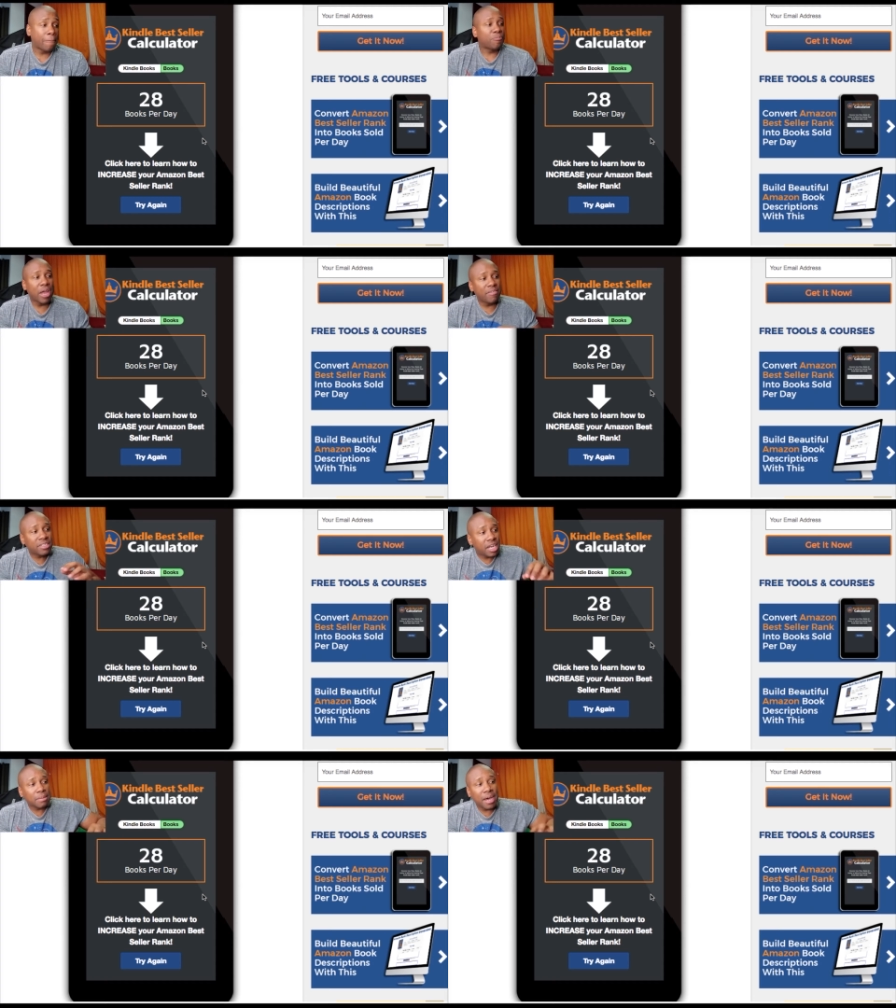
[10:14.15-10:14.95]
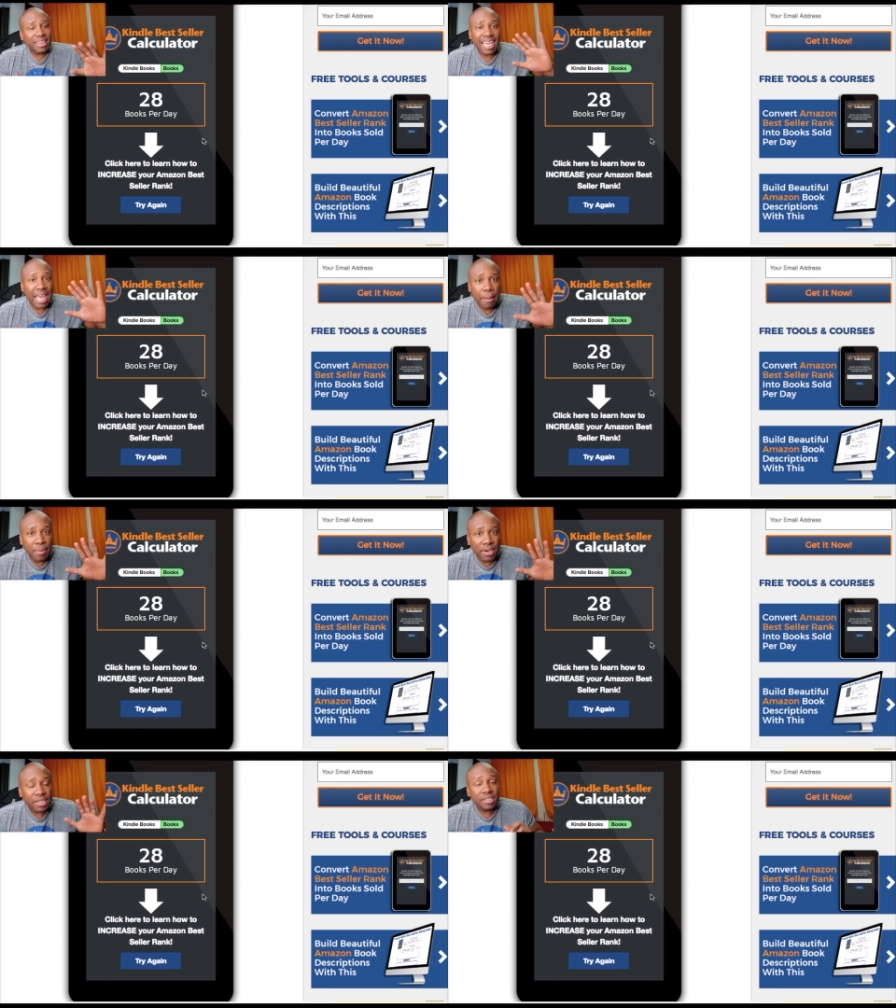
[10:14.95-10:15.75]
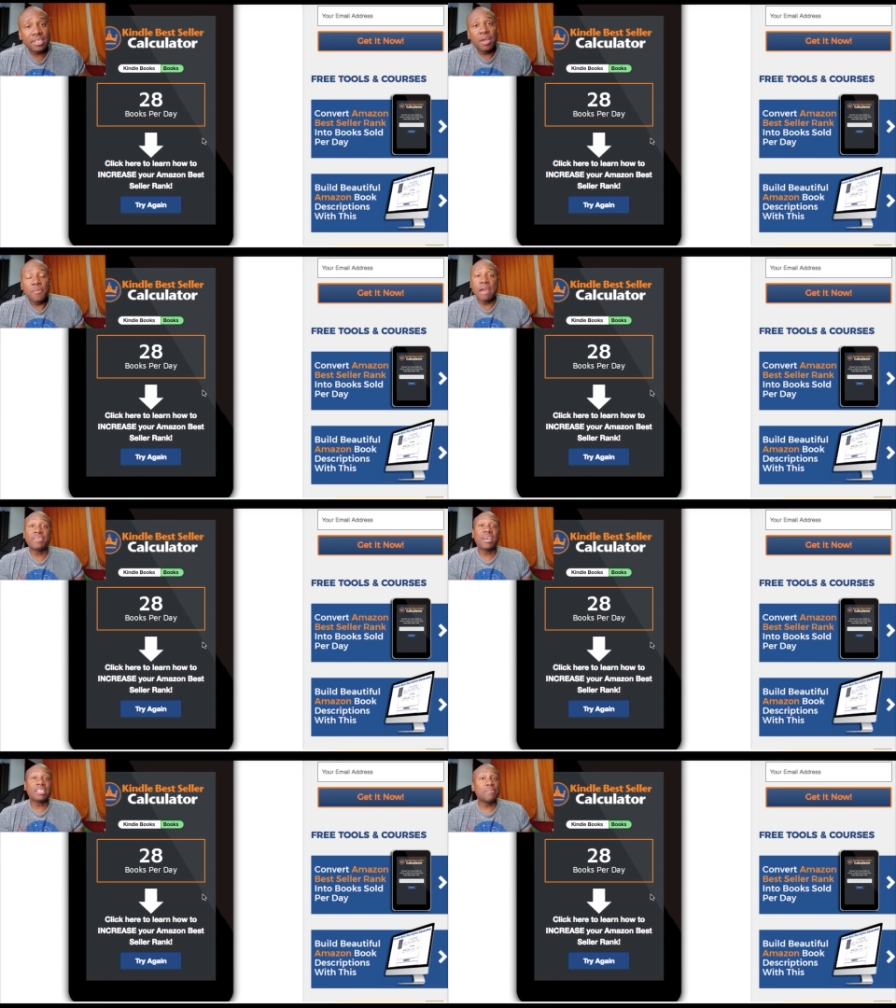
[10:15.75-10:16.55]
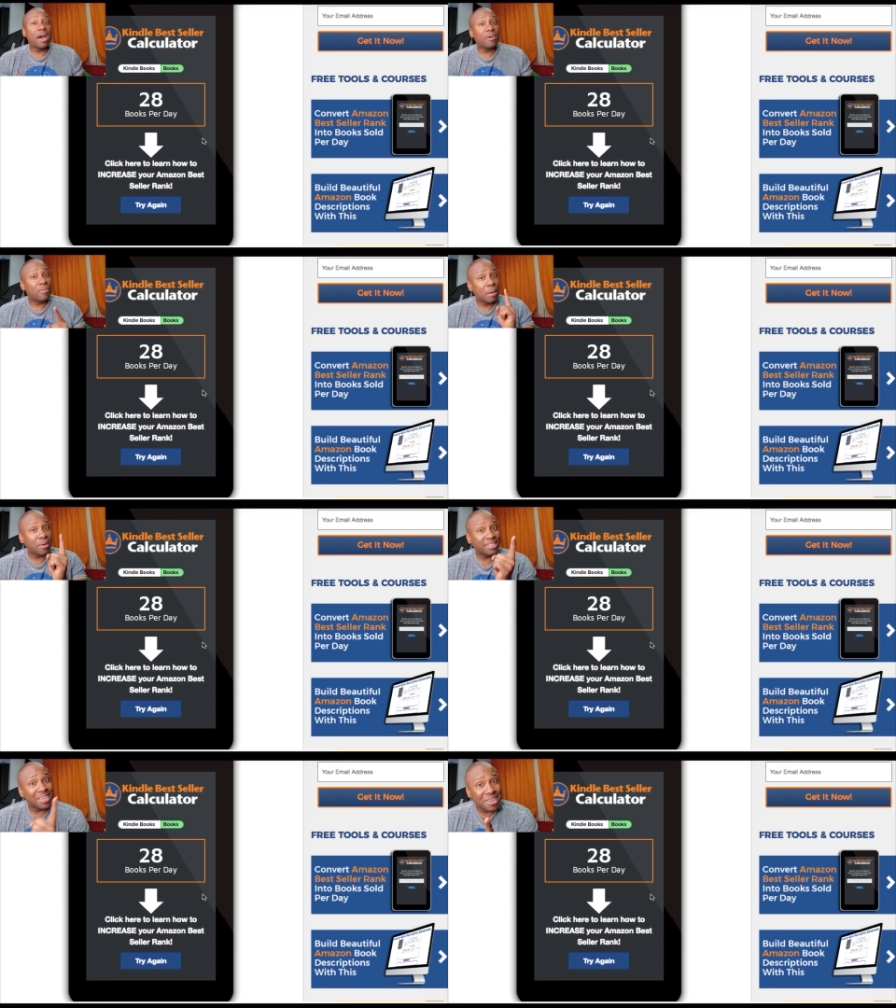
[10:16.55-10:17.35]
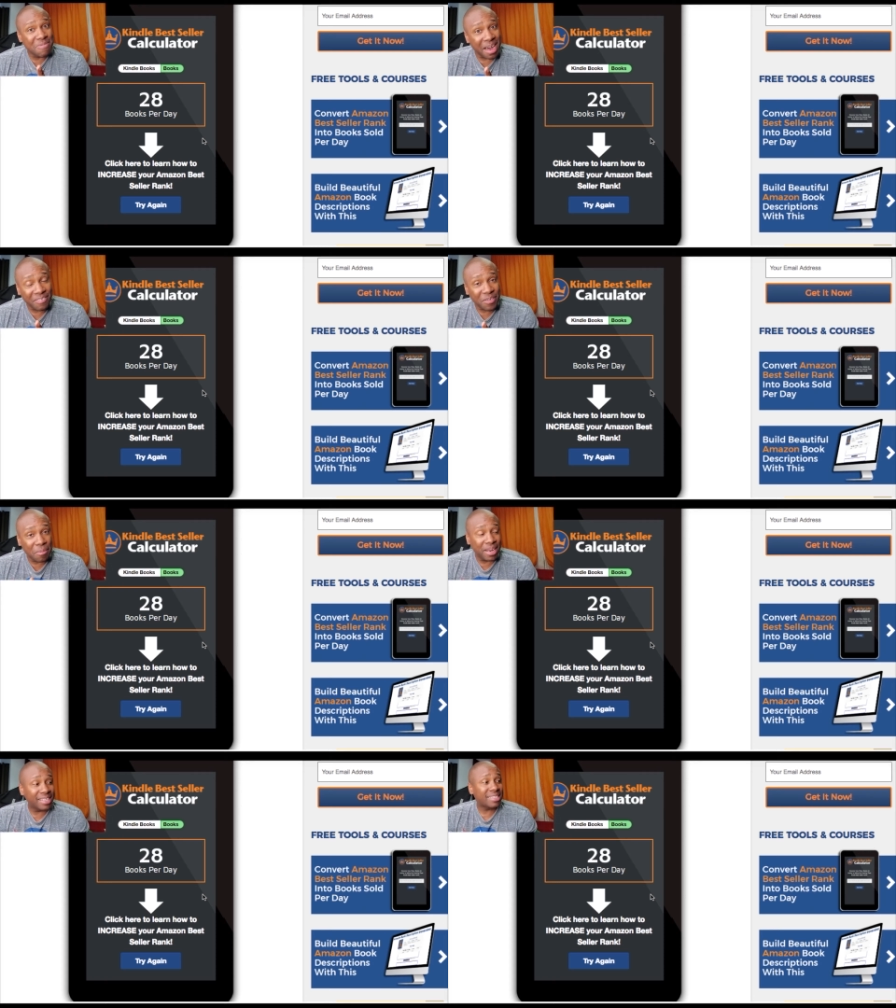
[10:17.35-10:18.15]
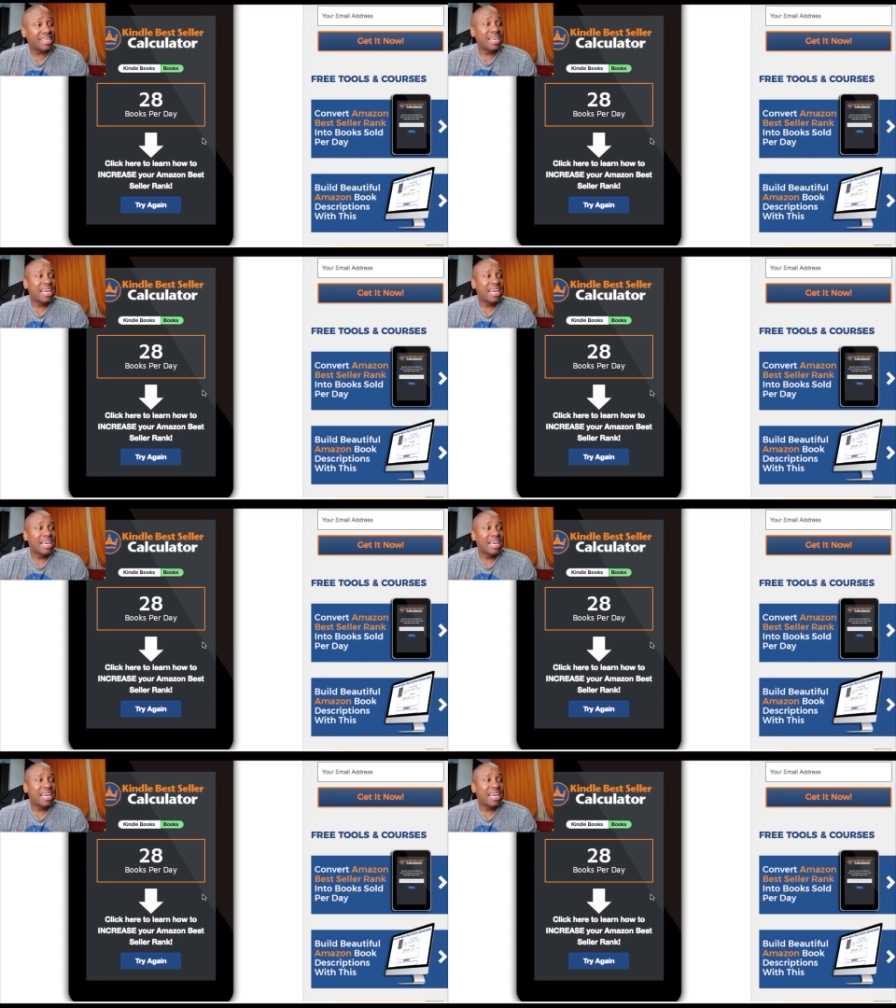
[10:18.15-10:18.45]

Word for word: We haven't talked about the ebooks. We haven't talked about what I'm going to tell you about in a few minutes.